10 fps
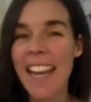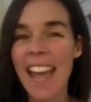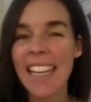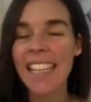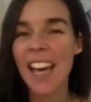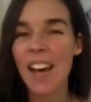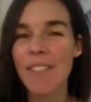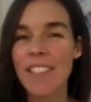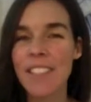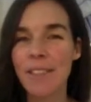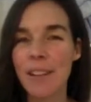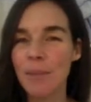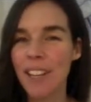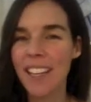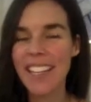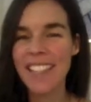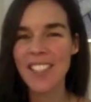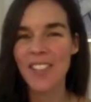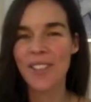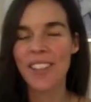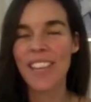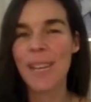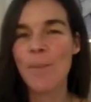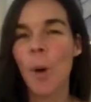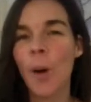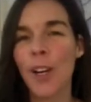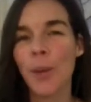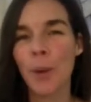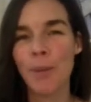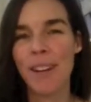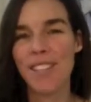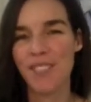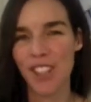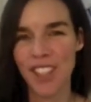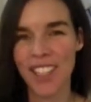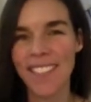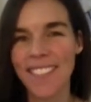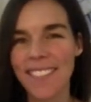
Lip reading: any of the different plugins, your theme, or your WordPress version.